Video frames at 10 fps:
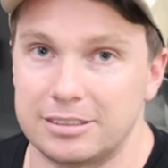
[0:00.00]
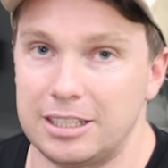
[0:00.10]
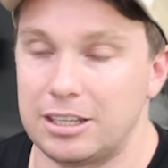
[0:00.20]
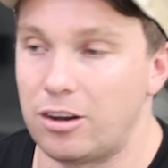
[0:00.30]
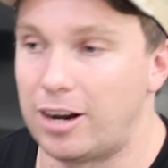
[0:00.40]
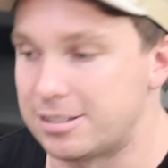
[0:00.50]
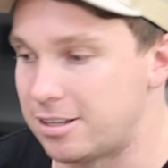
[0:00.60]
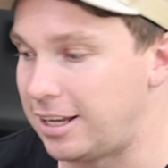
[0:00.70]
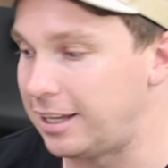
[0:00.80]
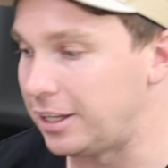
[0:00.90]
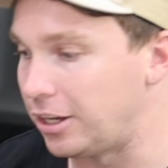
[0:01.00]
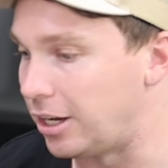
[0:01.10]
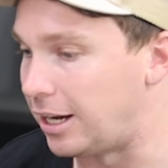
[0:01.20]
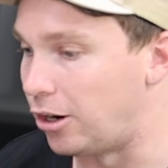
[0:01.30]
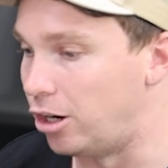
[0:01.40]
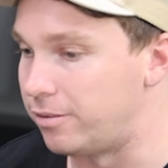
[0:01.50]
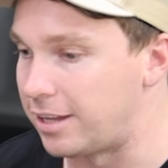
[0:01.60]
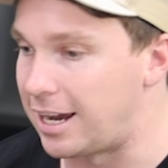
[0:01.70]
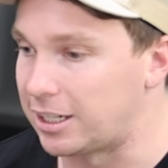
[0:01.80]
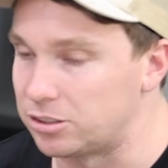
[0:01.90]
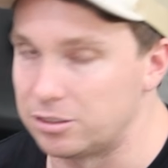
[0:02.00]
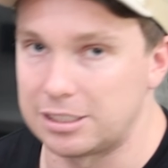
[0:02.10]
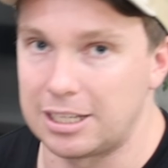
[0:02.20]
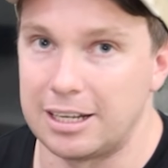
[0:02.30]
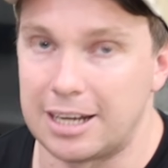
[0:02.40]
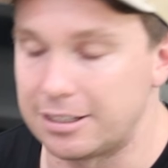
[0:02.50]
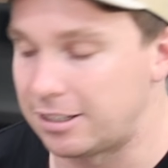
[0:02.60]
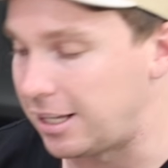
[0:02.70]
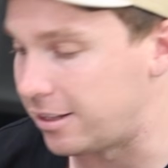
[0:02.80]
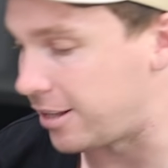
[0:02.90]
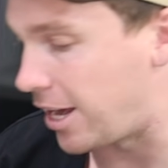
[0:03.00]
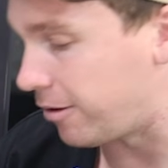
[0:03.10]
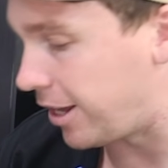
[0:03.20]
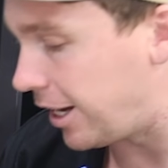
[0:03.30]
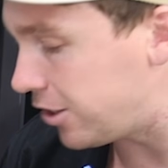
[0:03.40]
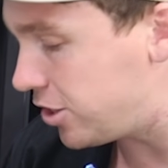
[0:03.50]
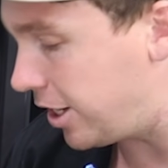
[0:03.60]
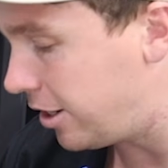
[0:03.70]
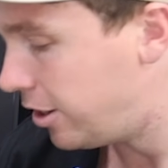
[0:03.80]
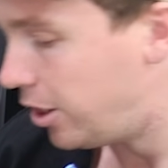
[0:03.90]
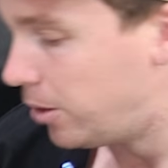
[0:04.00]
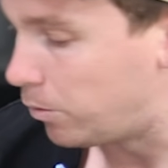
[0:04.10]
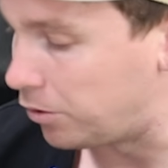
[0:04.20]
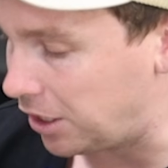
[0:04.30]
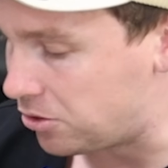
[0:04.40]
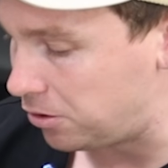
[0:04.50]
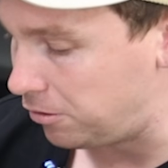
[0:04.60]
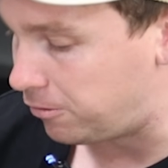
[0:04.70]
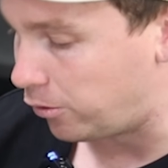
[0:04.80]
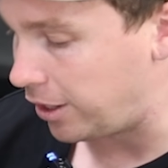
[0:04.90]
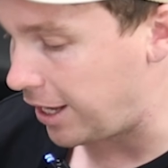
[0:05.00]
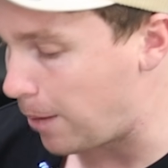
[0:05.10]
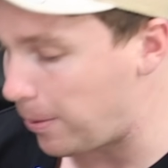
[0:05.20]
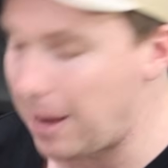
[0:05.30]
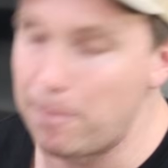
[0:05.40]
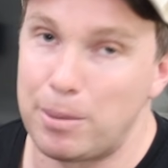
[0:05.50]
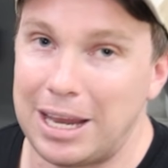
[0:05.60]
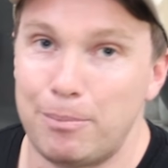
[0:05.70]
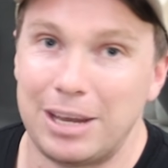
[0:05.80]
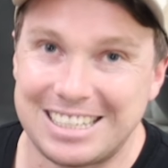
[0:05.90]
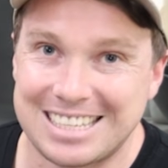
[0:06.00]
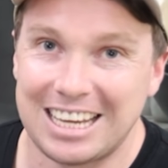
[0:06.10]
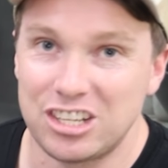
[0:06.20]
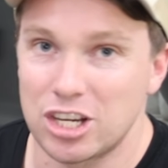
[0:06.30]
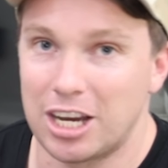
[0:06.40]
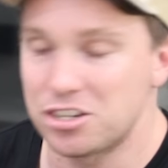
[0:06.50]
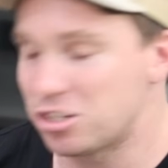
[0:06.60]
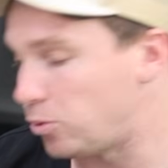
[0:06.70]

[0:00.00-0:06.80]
sitting nice and neatly over the axles and underneath our couch here. We've got our 2 40 amp MPPT chargers,